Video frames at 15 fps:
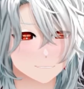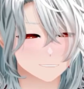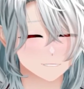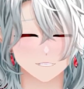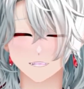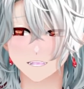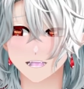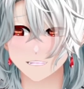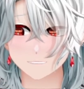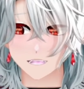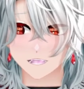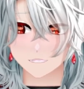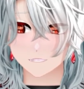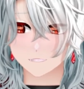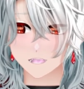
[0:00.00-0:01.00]
if I got
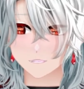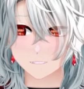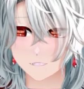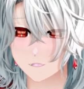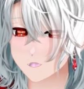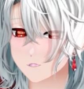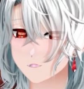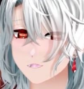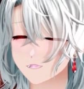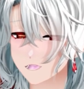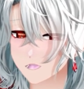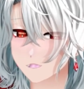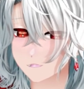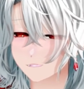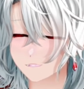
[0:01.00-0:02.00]
sponsorship, I would be
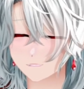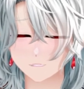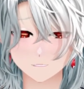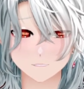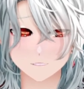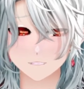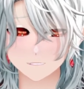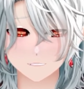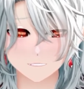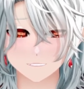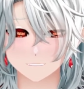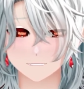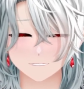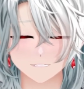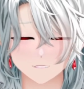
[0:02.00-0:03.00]
honored if it looked anything
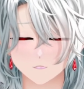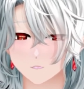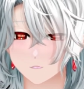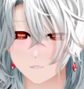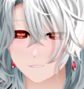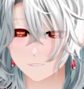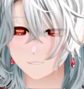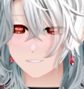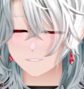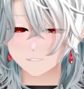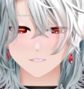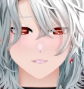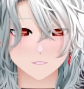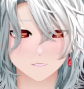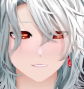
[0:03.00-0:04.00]
like this or was this kind of
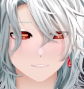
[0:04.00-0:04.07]
quality.